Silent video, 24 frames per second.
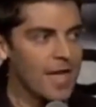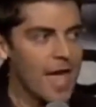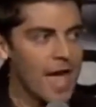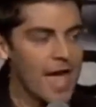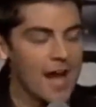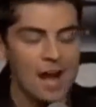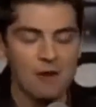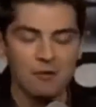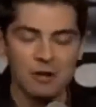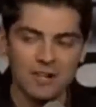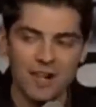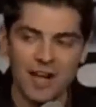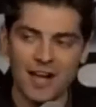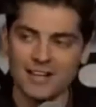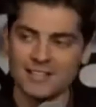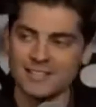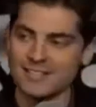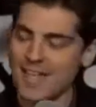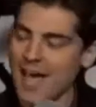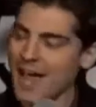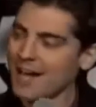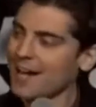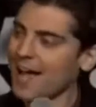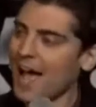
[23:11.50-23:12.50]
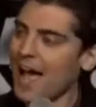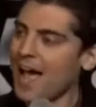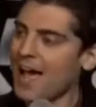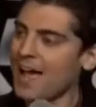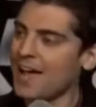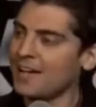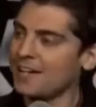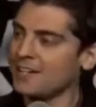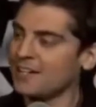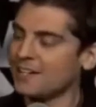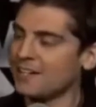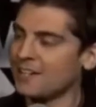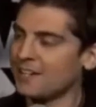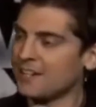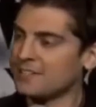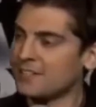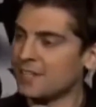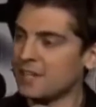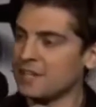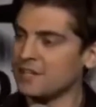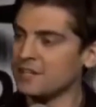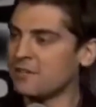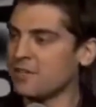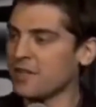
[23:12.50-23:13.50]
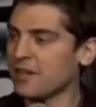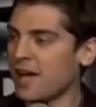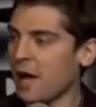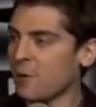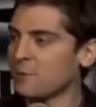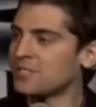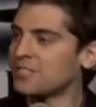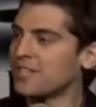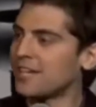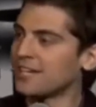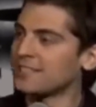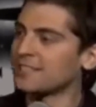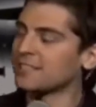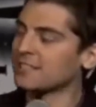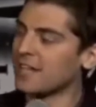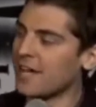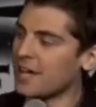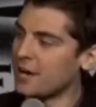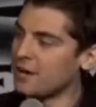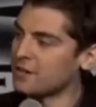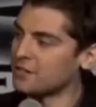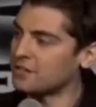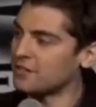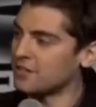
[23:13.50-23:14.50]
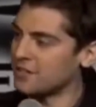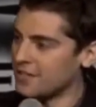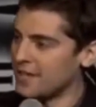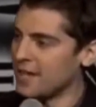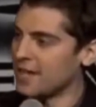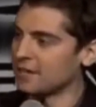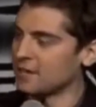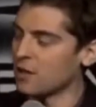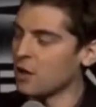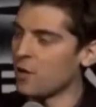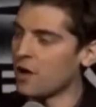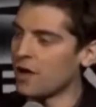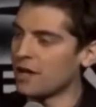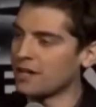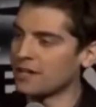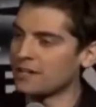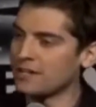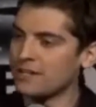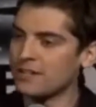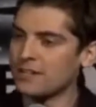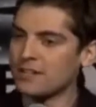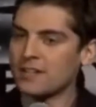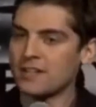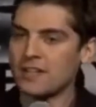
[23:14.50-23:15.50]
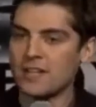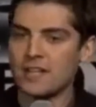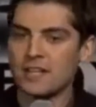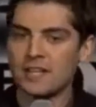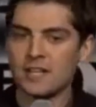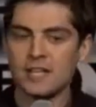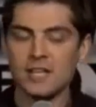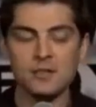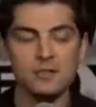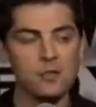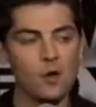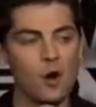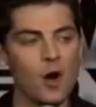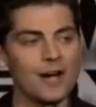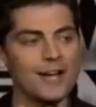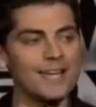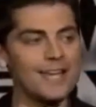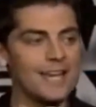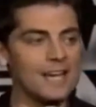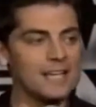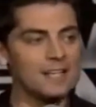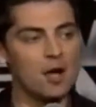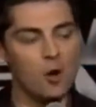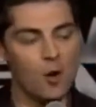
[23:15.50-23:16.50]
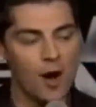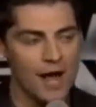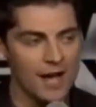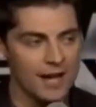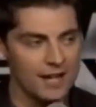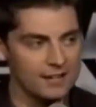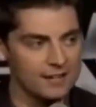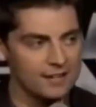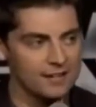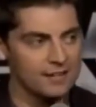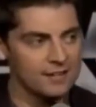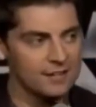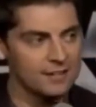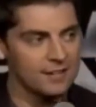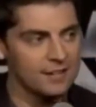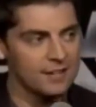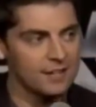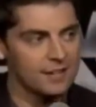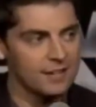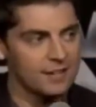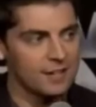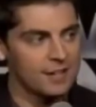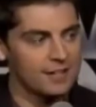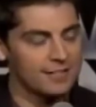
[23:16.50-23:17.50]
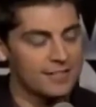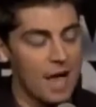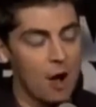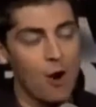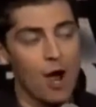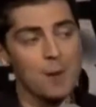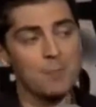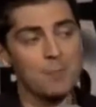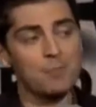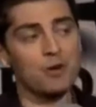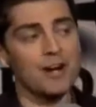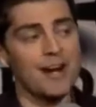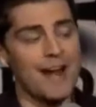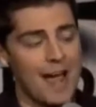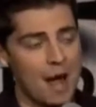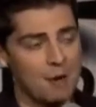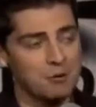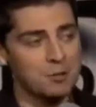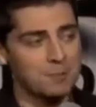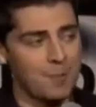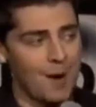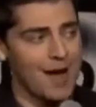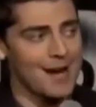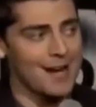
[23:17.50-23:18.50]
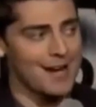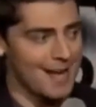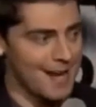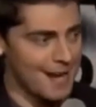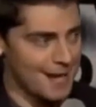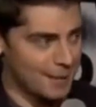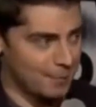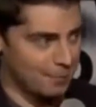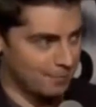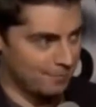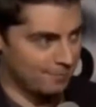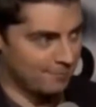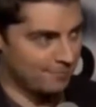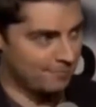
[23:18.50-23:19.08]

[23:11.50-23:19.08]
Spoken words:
And I realized that guy didn't think I was saying the letters E-L-O-N. He thought E-L-O-N is how I pronounce my name.